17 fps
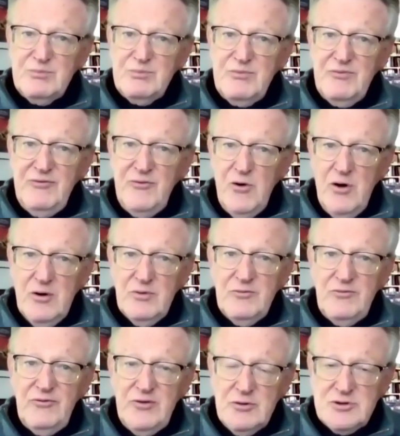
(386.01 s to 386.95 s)
for
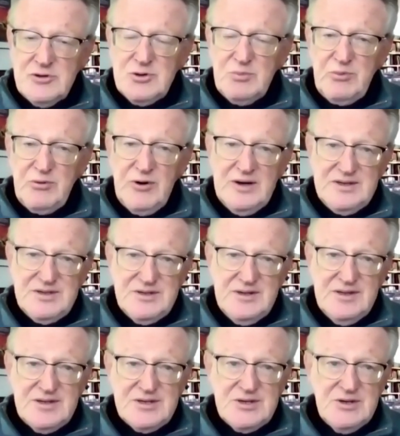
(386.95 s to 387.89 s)
future
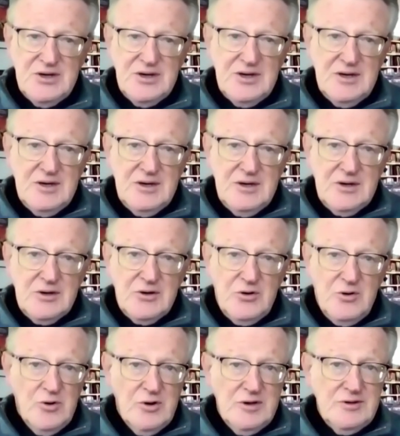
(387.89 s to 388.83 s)
presidents
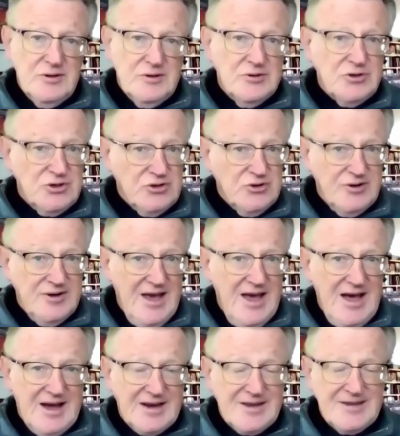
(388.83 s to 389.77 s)
could and should
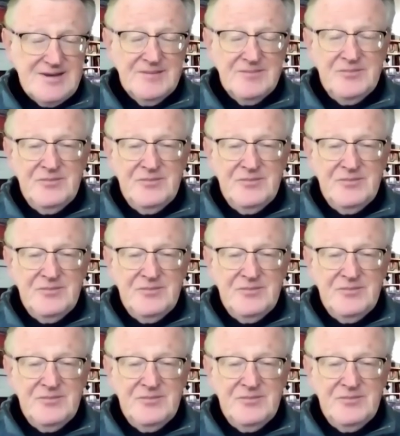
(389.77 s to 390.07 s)
act